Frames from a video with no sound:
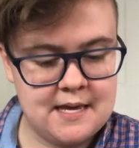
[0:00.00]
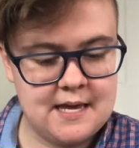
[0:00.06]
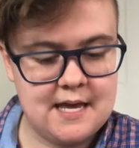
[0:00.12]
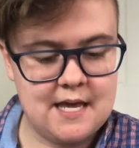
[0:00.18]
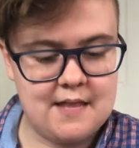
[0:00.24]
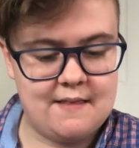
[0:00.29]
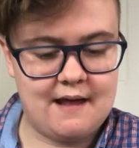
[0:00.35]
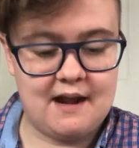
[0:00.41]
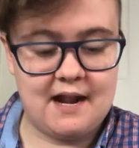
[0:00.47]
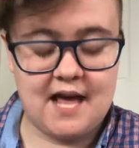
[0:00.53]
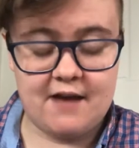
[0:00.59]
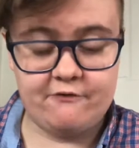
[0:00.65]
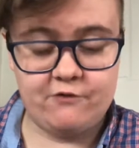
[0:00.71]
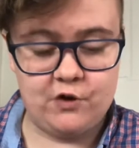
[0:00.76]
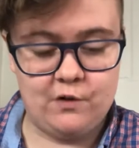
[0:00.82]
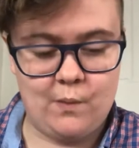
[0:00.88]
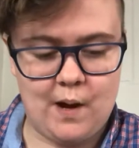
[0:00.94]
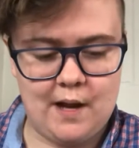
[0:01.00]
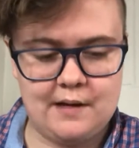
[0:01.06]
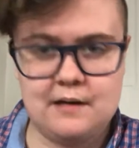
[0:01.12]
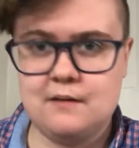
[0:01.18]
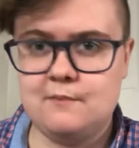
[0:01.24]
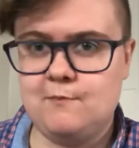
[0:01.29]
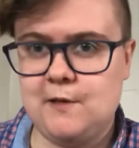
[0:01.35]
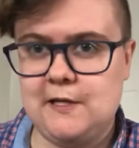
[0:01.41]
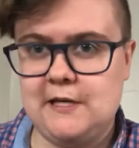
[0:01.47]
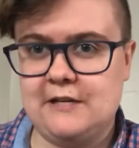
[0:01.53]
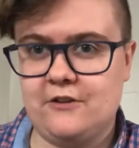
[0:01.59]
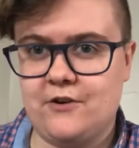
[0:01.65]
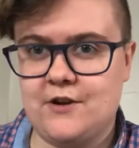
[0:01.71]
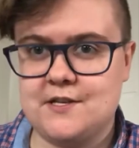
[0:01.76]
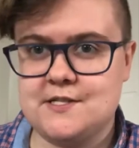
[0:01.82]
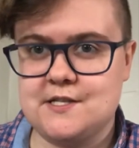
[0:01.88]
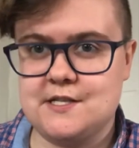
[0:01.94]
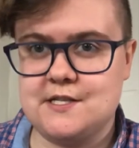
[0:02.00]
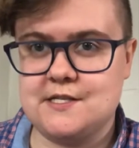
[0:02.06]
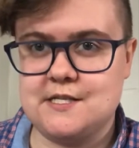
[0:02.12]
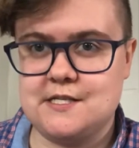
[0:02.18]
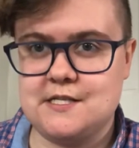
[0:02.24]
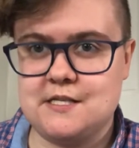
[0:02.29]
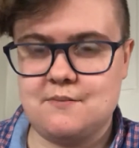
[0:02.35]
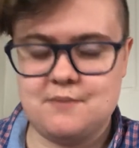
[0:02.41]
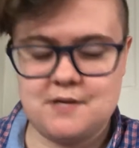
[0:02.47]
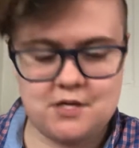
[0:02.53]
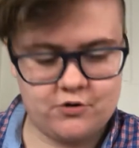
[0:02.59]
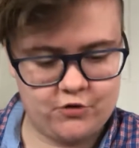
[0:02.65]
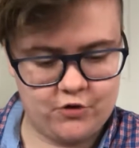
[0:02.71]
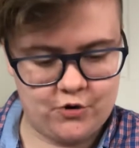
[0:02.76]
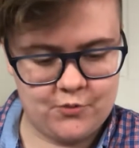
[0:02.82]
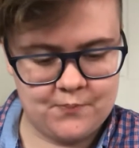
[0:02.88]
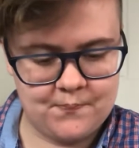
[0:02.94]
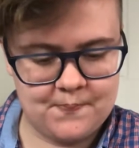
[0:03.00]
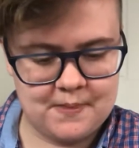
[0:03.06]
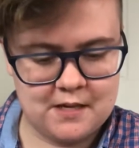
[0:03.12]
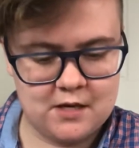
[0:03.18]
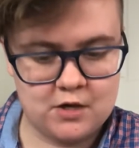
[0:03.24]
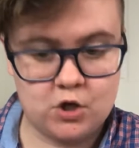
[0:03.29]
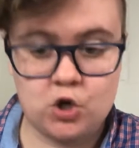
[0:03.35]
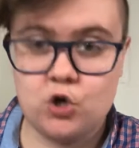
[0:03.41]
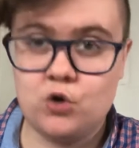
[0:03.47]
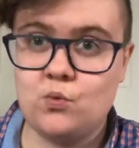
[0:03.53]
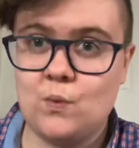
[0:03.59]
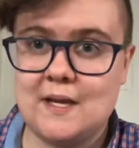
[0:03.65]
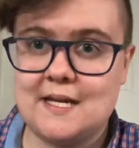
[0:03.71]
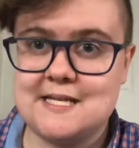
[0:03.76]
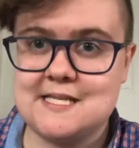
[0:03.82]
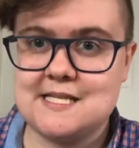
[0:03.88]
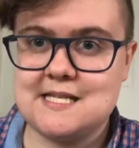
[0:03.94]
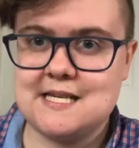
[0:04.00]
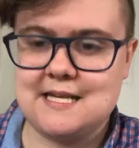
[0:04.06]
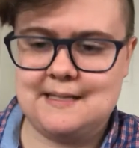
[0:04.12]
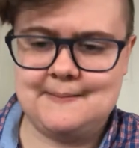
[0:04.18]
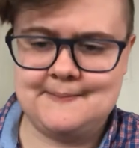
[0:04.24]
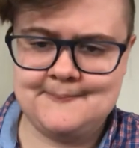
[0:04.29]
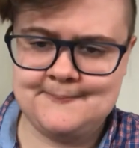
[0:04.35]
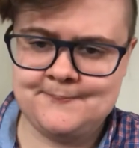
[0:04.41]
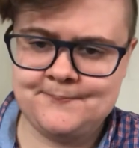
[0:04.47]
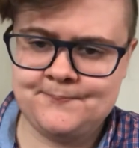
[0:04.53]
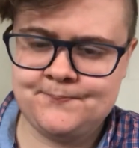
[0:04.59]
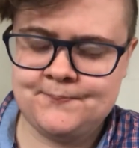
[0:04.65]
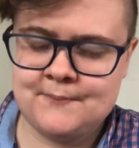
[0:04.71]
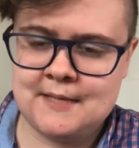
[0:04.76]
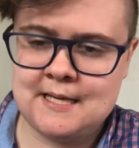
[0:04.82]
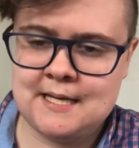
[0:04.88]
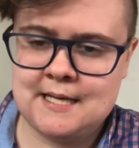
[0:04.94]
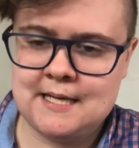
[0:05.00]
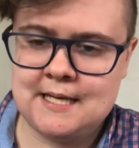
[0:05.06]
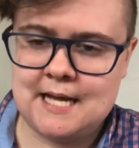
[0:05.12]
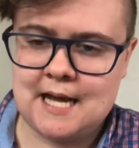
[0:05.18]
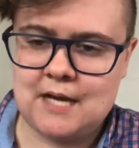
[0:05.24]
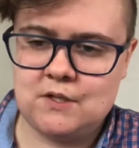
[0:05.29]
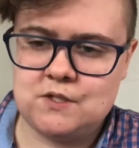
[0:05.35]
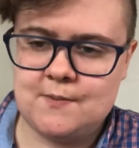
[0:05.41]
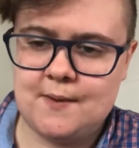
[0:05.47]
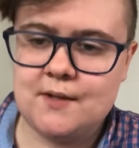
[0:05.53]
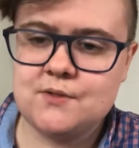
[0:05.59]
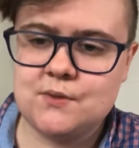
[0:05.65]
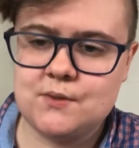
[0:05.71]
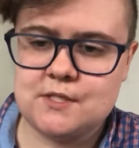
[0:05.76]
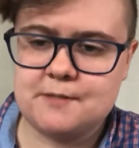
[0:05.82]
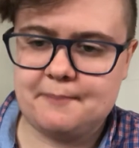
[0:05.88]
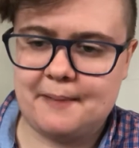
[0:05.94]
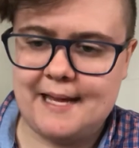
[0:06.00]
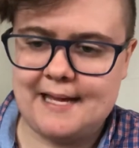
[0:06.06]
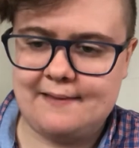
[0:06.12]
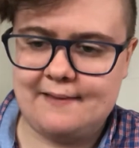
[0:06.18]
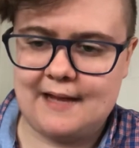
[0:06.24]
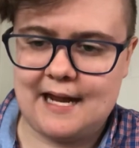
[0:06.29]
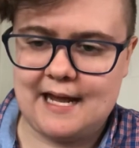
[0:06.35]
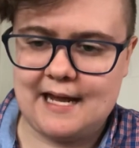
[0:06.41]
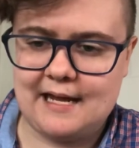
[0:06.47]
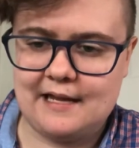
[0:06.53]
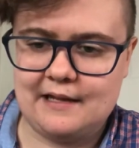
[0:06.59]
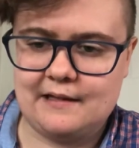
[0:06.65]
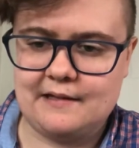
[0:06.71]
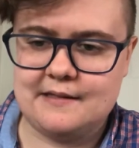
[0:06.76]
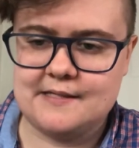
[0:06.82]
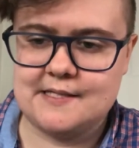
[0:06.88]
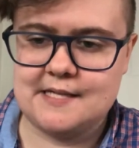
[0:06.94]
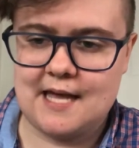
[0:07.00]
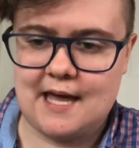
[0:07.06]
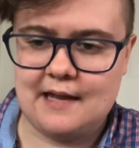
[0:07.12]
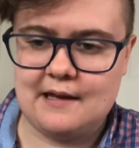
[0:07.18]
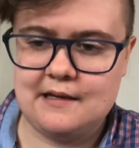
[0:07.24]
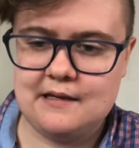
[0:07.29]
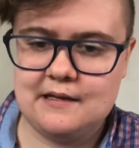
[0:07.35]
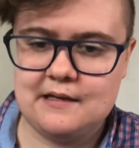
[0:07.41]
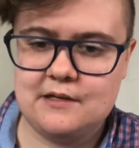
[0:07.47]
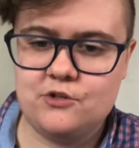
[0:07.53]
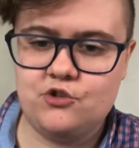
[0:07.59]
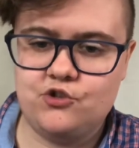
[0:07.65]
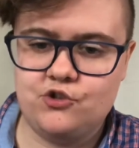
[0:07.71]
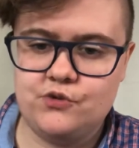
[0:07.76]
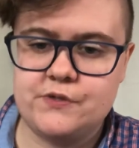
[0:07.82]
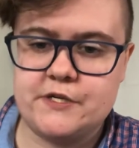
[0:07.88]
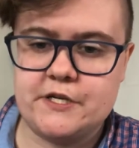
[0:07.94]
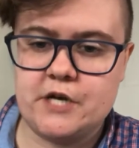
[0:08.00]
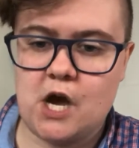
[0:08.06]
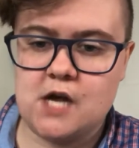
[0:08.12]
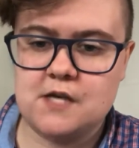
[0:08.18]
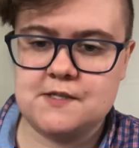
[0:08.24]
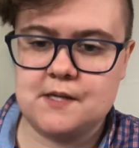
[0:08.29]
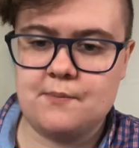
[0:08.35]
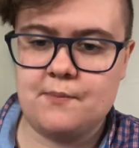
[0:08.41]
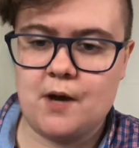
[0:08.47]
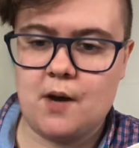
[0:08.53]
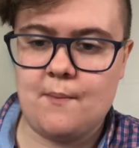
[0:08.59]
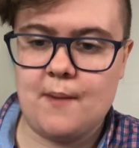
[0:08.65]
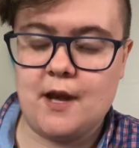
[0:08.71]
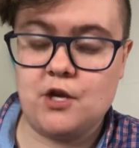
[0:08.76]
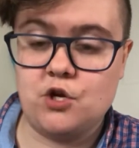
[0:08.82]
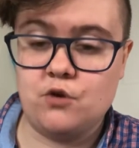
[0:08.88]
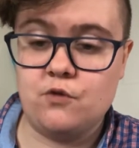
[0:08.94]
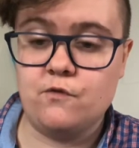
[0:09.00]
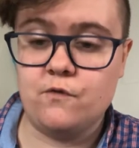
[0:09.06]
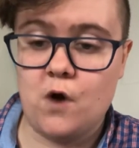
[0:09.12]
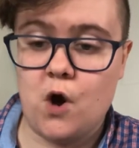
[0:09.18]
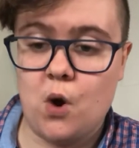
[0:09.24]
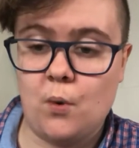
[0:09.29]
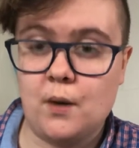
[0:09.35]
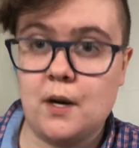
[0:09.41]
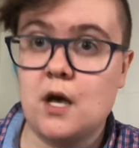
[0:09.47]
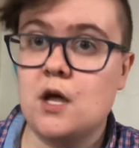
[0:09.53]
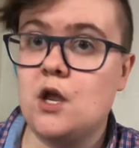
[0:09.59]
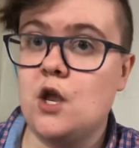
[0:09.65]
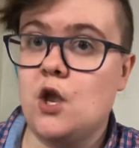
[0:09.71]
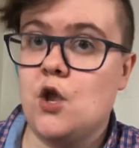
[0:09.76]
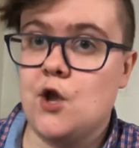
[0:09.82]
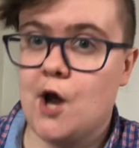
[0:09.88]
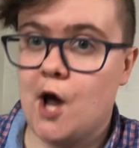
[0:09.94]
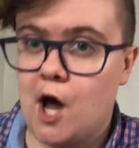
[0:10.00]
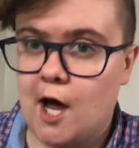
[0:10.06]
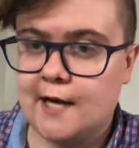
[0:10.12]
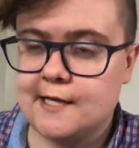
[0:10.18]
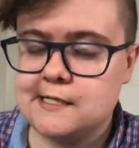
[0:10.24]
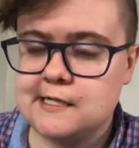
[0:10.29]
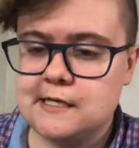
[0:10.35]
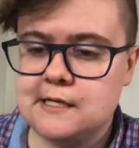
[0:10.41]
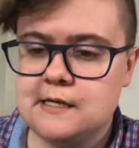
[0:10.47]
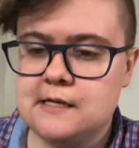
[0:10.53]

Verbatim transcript: and that everyone, meaning the rest of the CCP crew, couldn't wait to see it. I was about to explain that I had said juicy gossip on my new phone, not